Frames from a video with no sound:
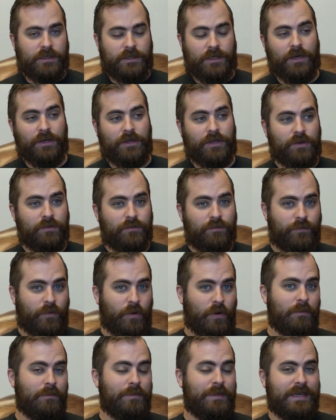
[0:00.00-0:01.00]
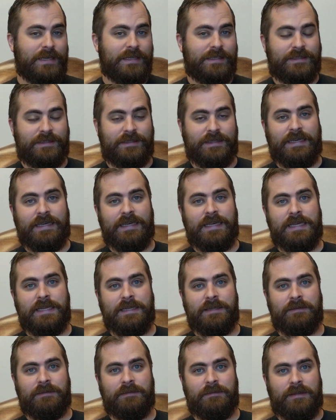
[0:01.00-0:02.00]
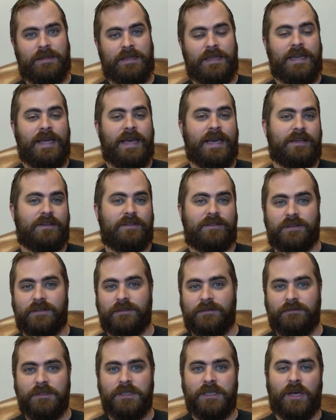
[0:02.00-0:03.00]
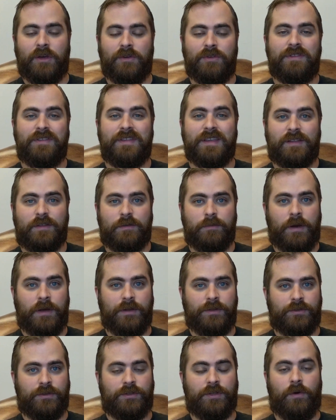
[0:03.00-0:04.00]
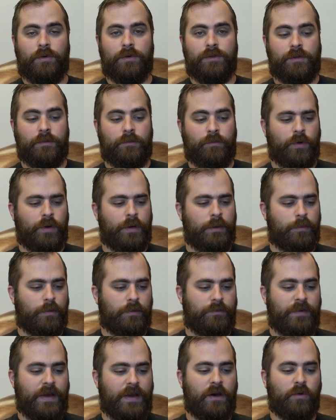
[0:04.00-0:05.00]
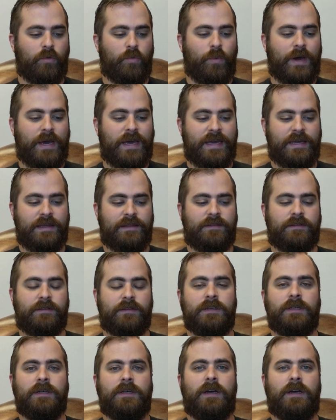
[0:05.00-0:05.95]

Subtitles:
God confirmed this in the next 6 months or so in some pretty profound ways.